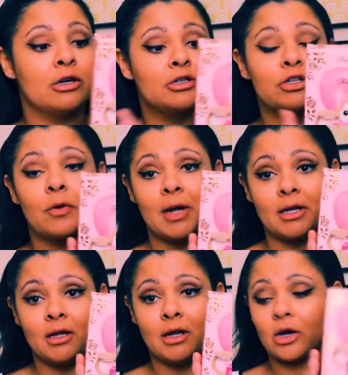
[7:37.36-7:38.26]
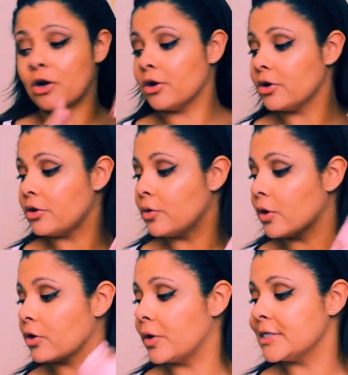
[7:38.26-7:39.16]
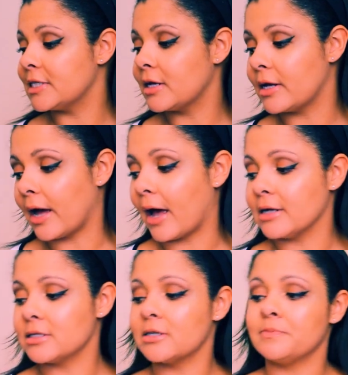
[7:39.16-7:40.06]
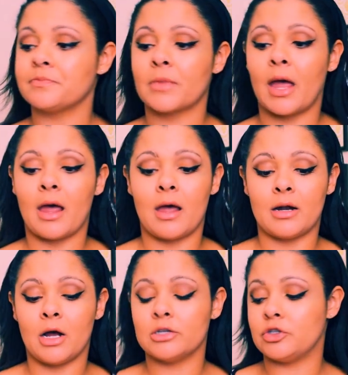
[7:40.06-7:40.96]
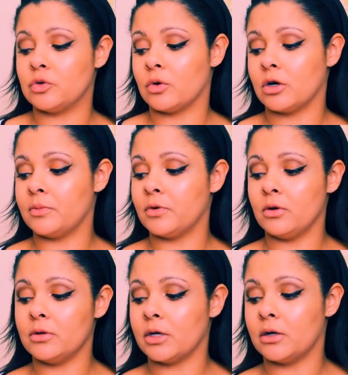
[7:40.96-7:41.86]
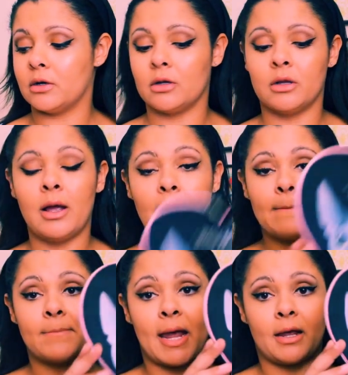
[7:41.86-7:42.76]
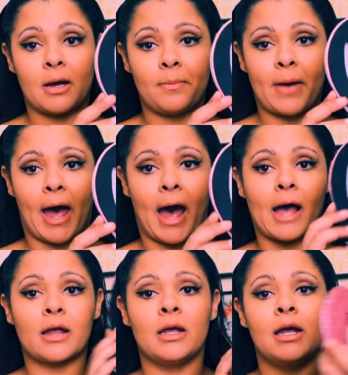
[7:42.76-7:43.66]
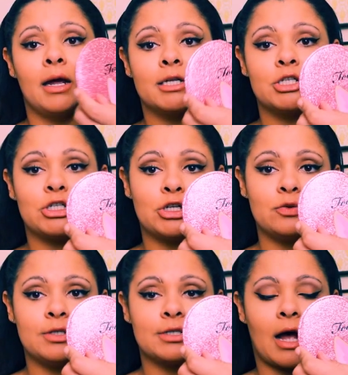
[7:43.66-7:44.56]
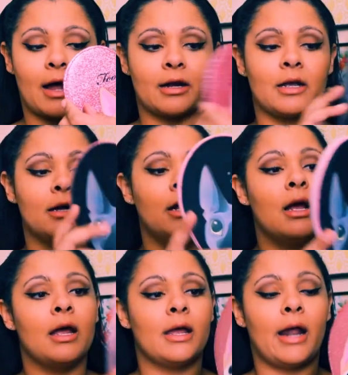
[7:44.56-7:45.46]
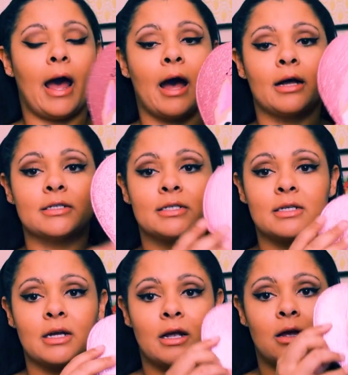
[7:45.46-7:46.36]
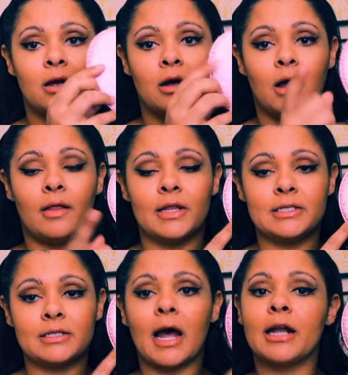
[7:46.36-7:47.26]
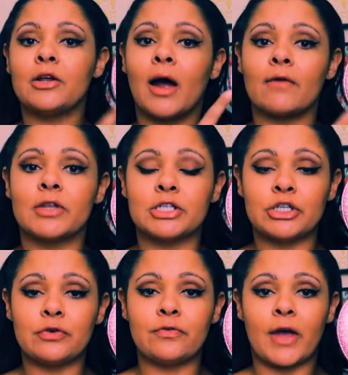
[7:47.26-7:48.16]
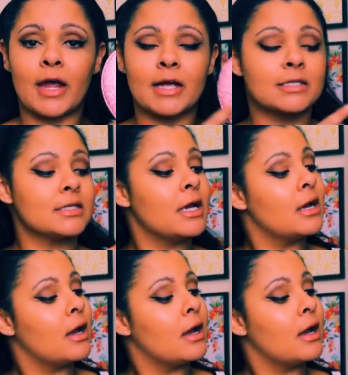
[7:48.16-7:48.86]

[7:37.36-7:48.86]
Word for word: So in here, you are going to get an adorable little makeup bag. It's two-sided. It has, on this side, you have the Too Faced